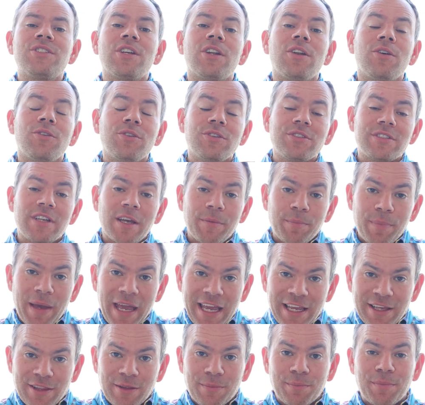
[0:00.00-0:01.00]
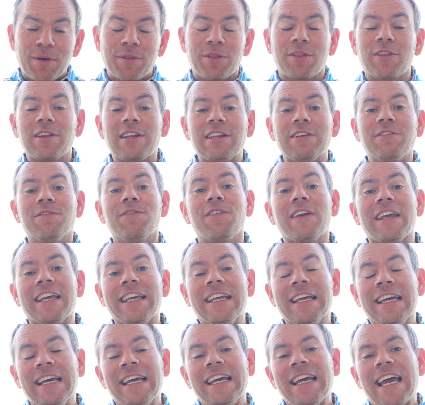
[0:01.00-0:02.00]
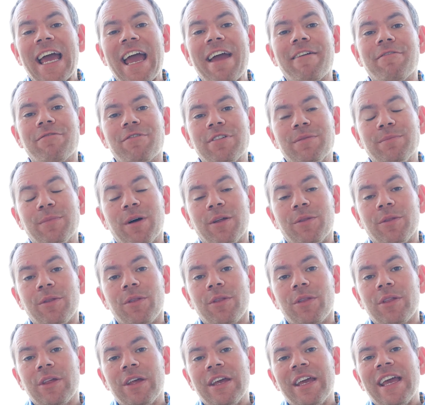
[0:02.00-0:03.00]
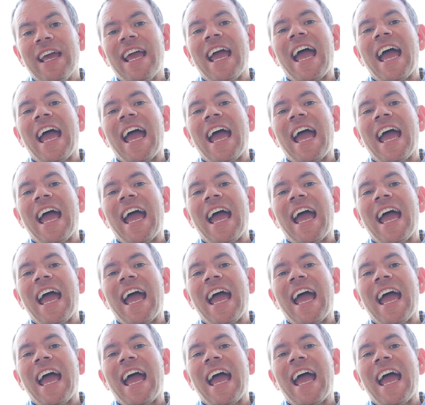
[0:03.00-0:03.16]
so long as I pay the monthly fee every month,